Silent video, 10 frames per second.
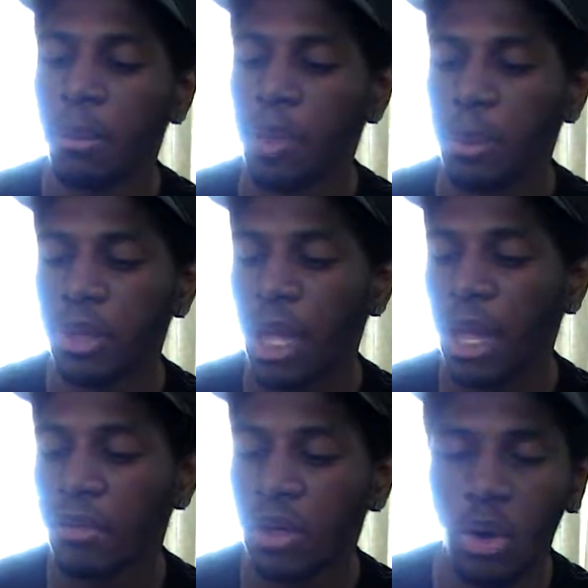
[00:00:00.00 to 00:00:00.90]
People that
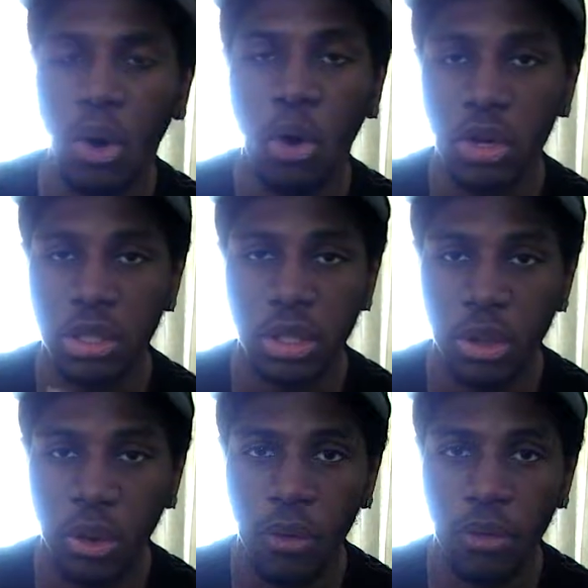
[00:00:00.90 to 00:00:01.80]
have
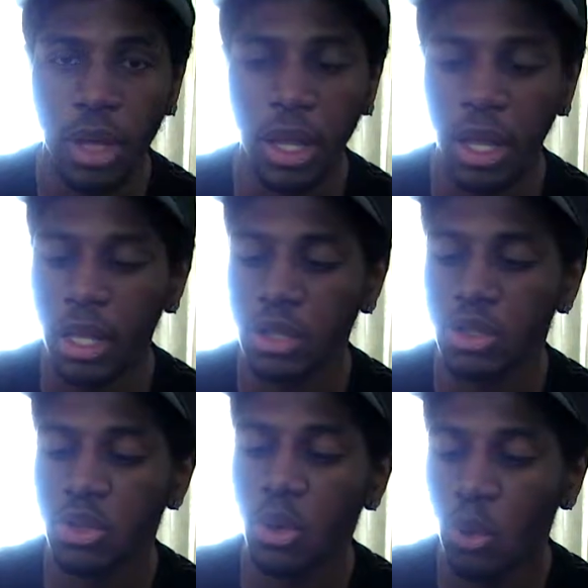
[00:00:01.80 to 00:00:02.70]
auctioned off and
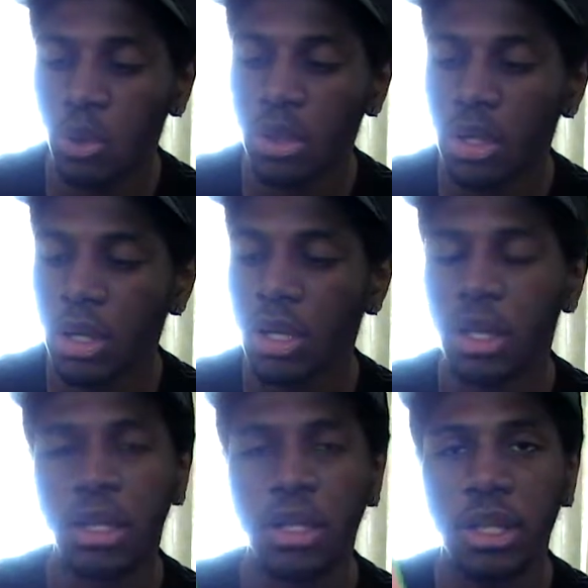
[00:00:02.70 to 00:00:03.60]
sold
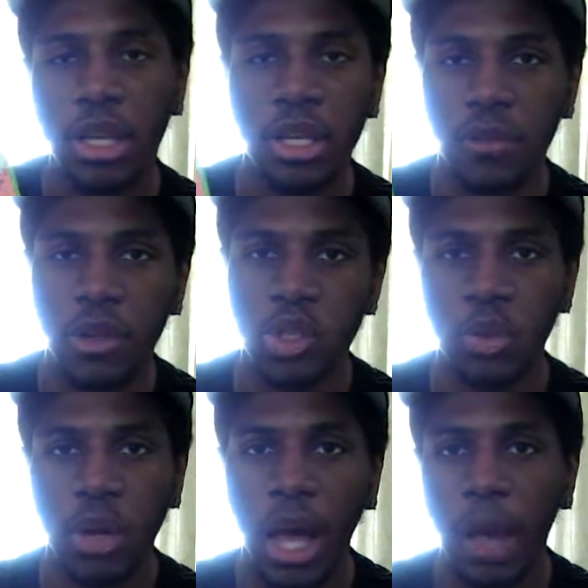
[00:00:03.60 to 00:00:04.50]
the
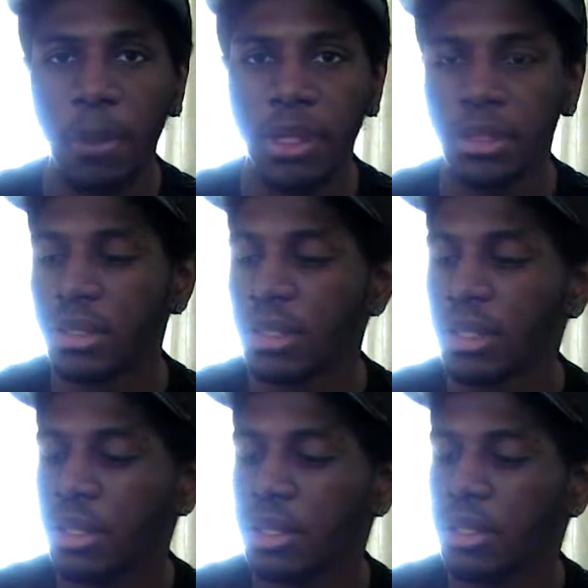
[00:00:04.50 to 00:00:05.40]
individual copies, and
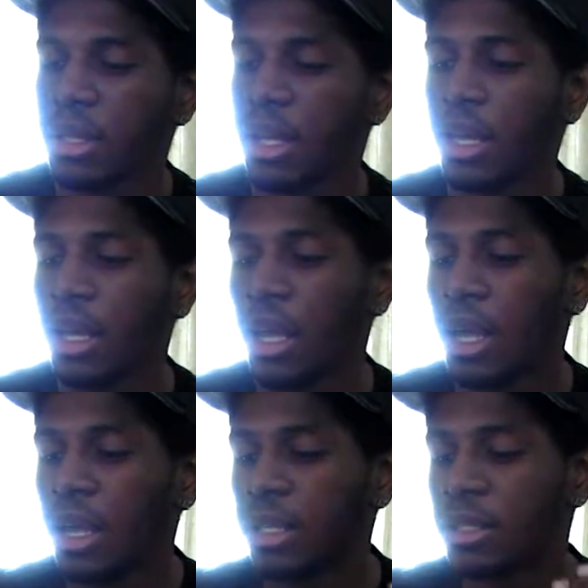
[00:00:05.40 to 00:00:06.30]
since
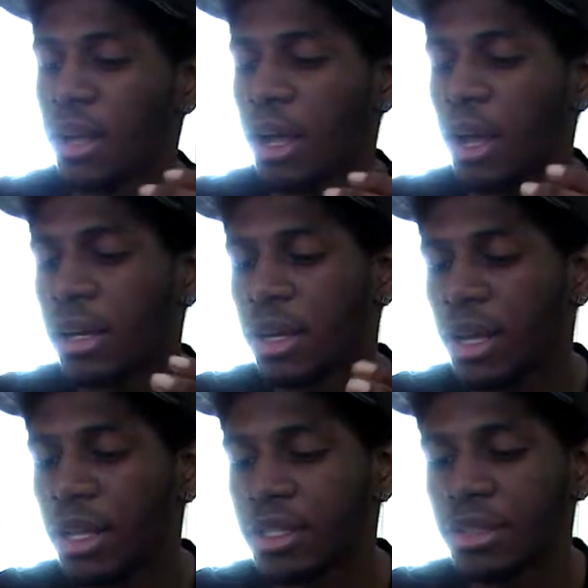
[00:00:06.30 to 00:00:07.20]
it's
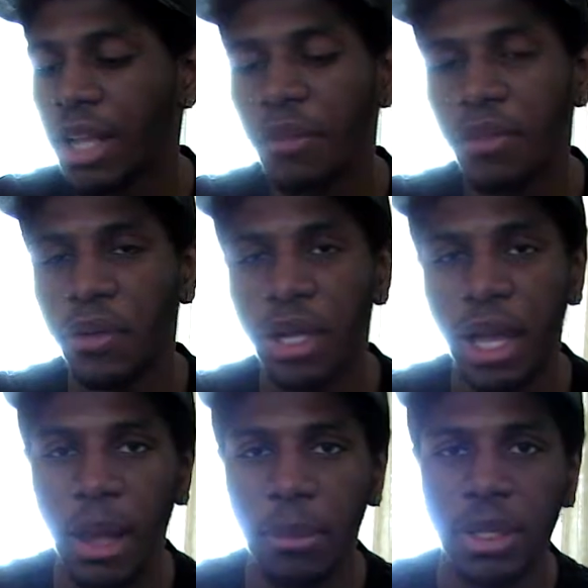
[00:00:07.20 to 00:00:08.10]
not very
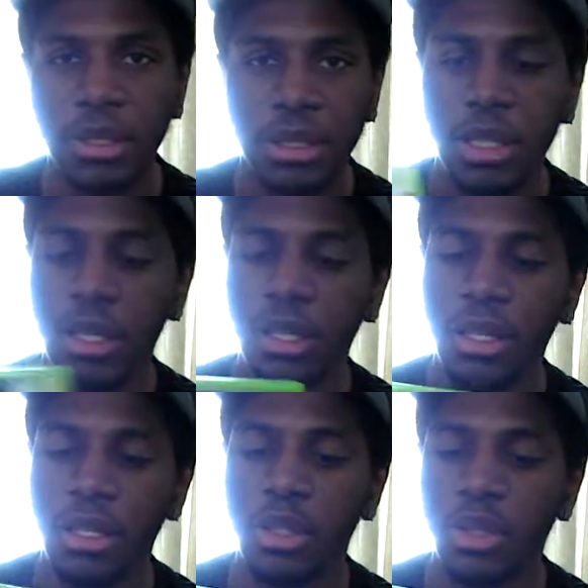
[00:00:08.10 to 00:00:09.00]
common to
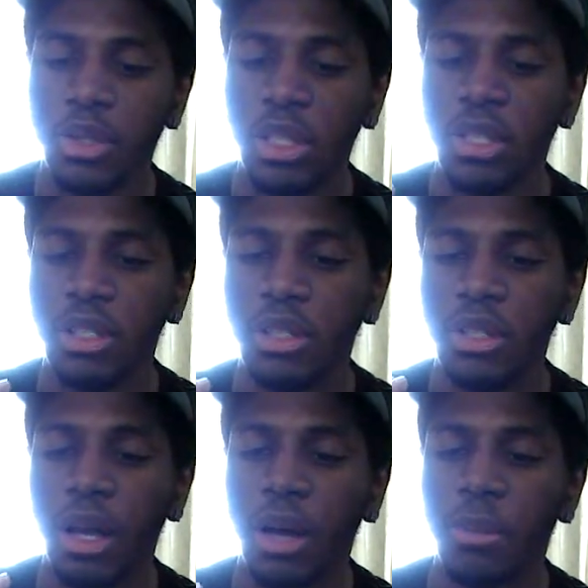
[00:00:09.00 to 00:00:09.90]
see the
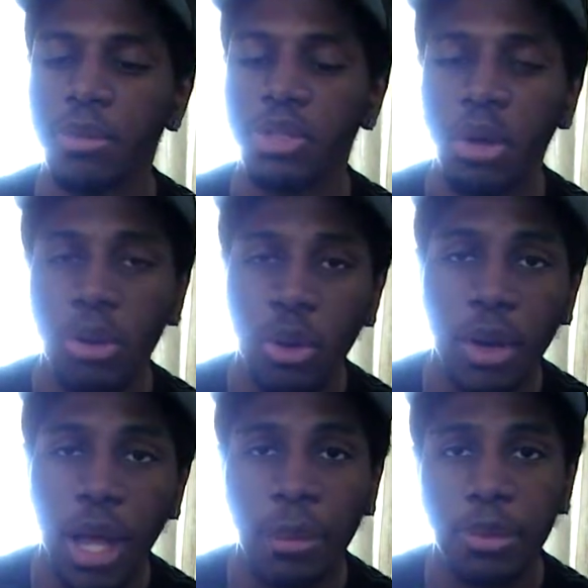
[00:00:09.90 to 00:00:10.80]
solo
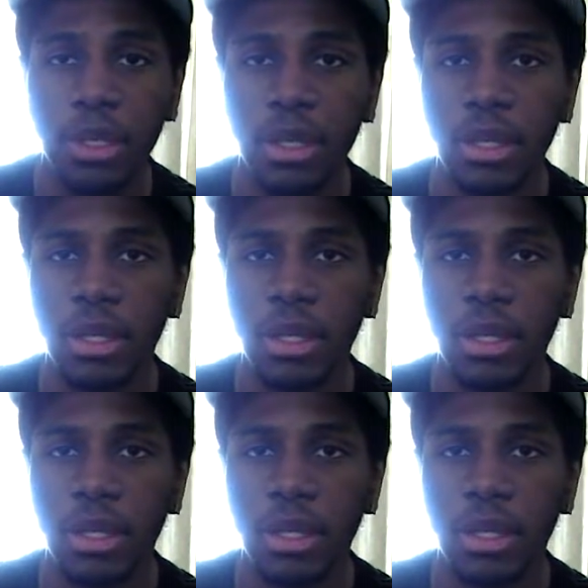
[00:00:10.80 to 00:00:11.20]
copy